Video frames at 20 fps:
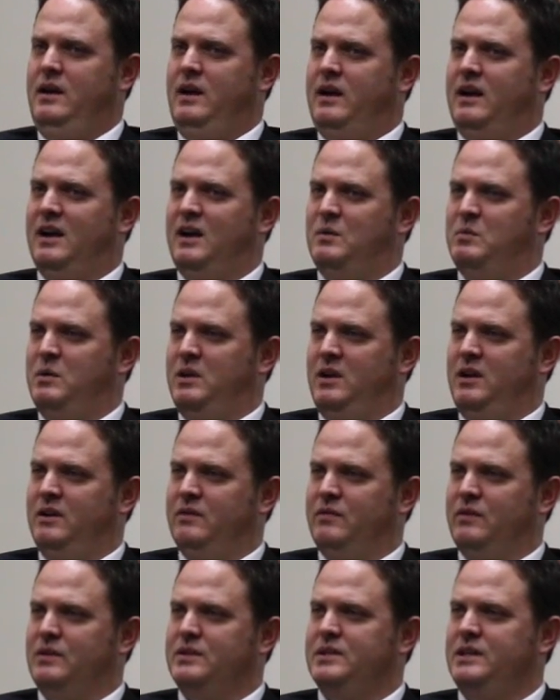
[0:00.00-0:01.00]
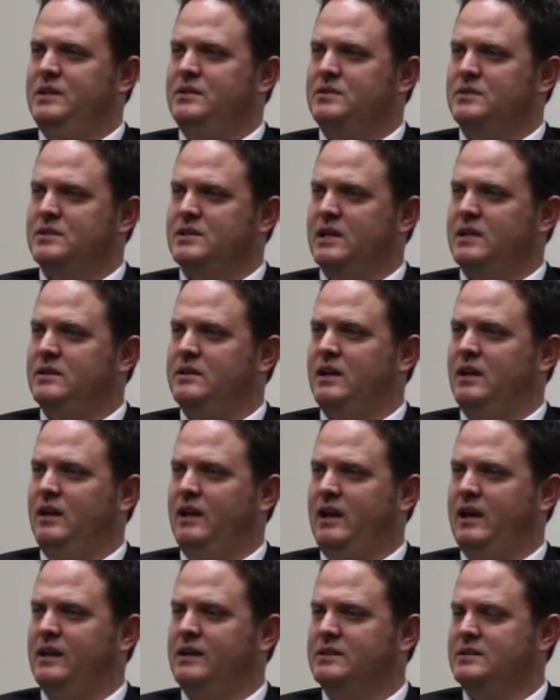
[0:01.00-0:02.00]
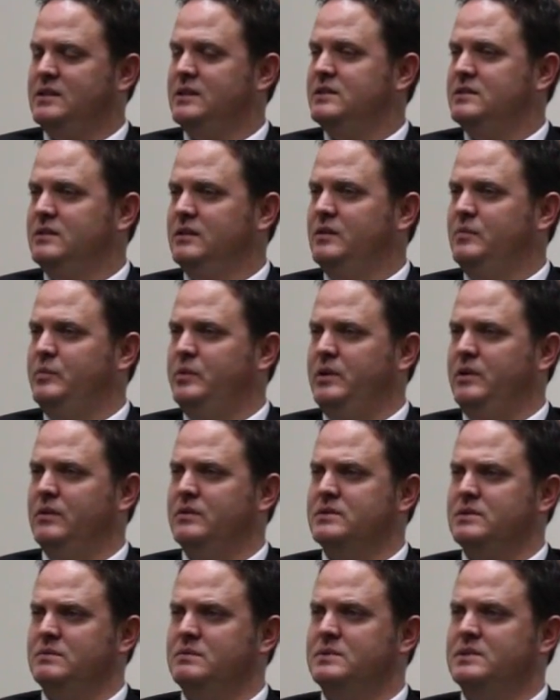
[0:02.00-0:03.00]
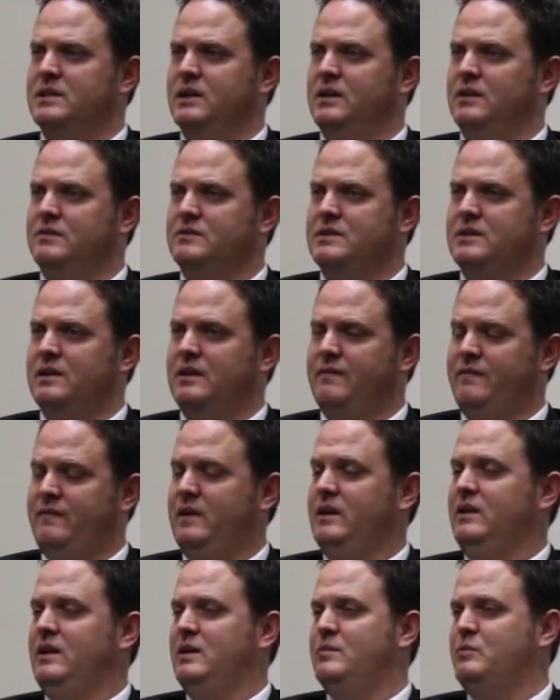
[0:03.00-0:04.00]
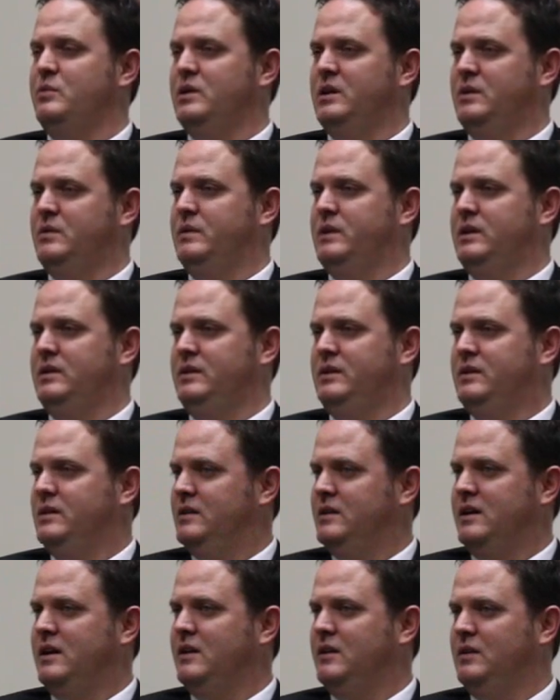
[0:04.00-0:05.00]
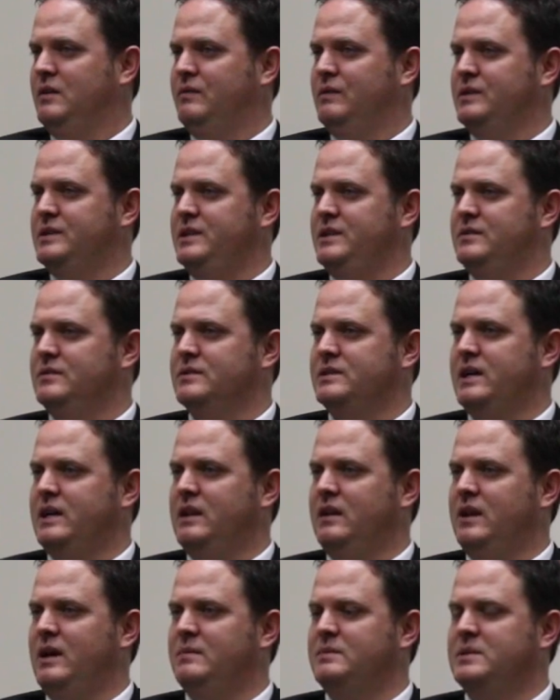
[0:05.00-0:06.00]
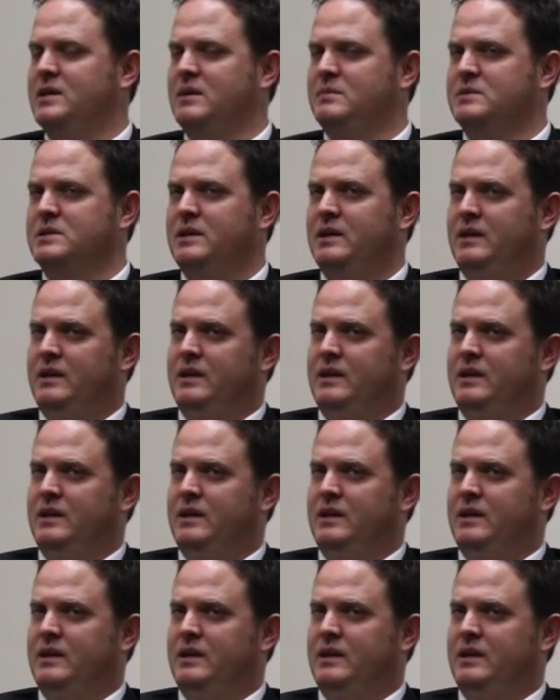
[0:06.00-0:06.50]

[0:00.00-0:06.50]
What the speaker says: how many of our teachers had daily access to computers themselves, and I found out pretty quickly that not all of our teachers had laptops.